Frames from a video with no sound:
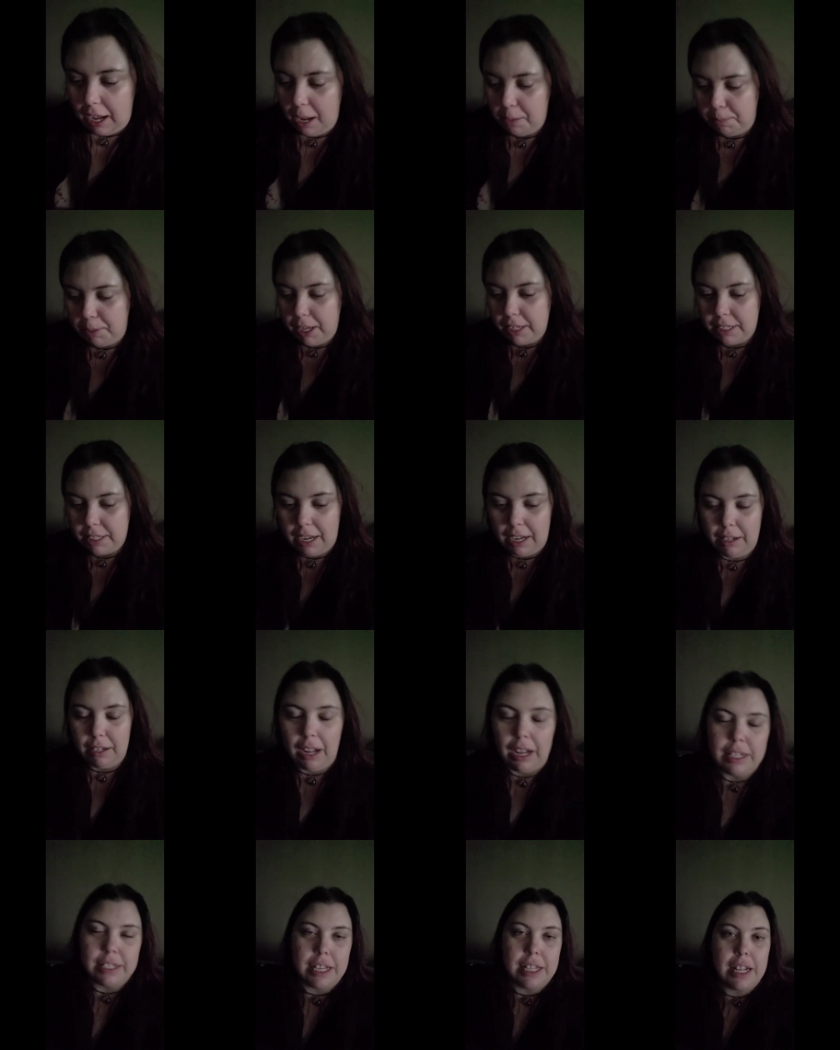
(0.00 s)
And plus
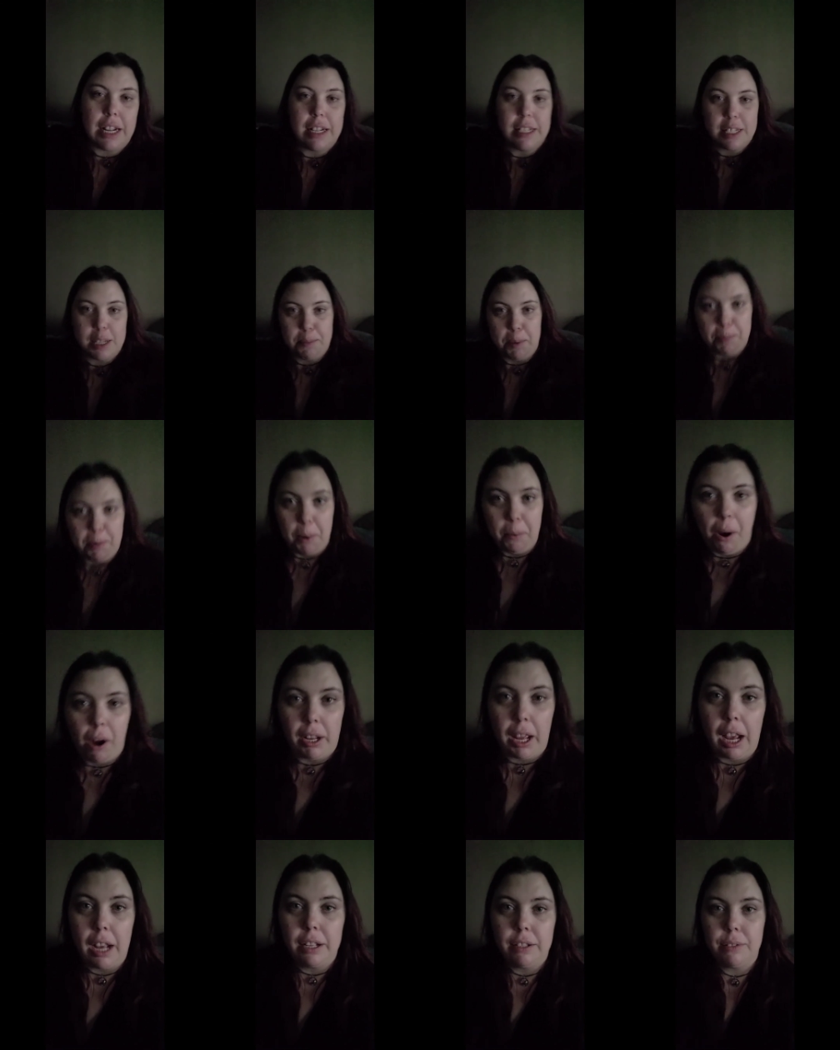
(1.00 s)
I see that as some of my
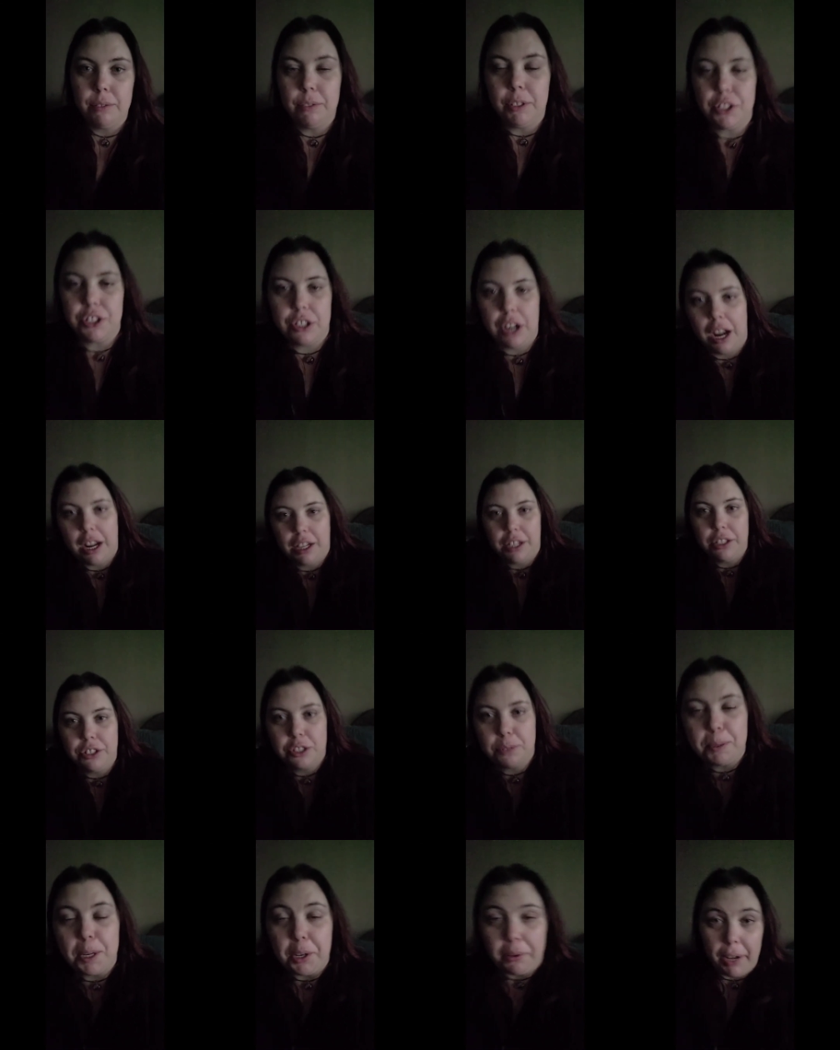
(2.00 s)
walking, which you
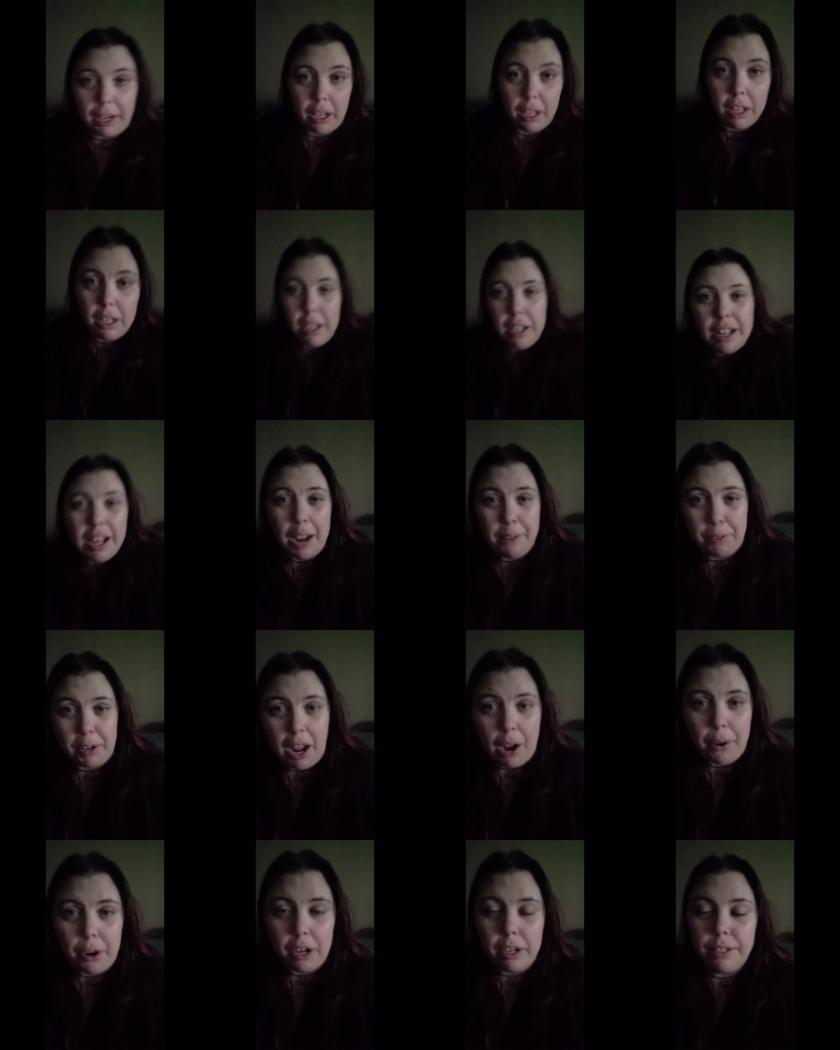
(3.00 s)
should be doing every
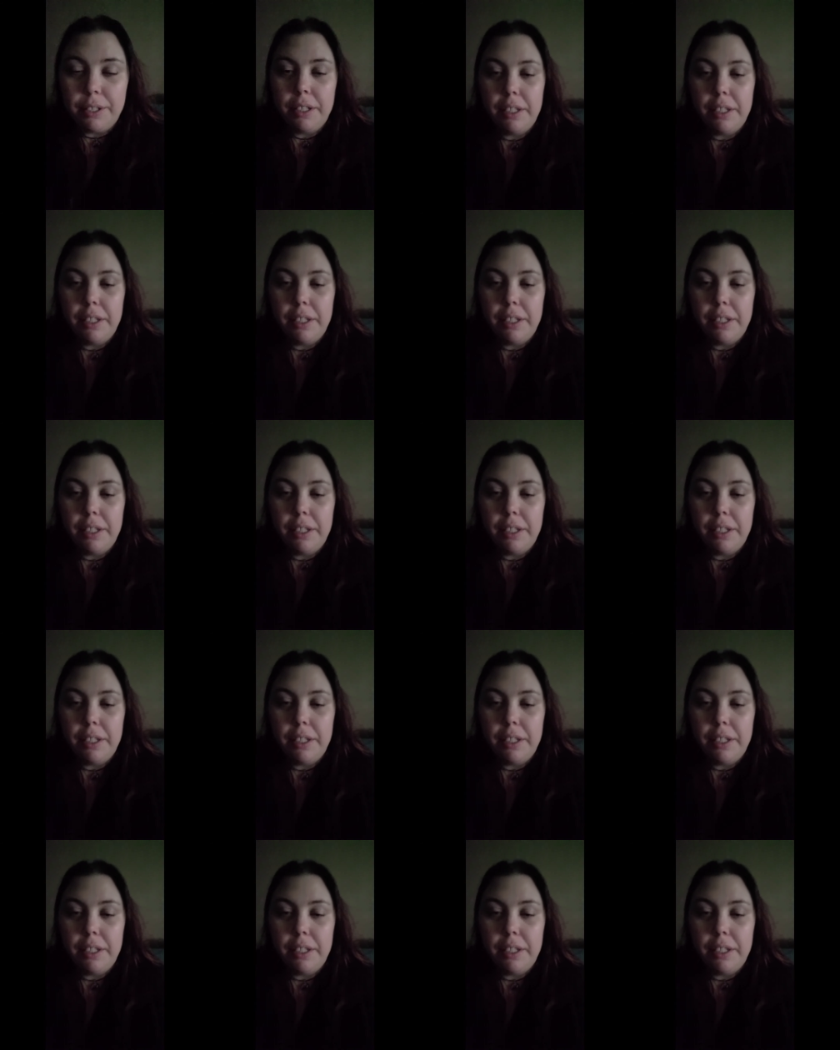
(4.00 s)
hour.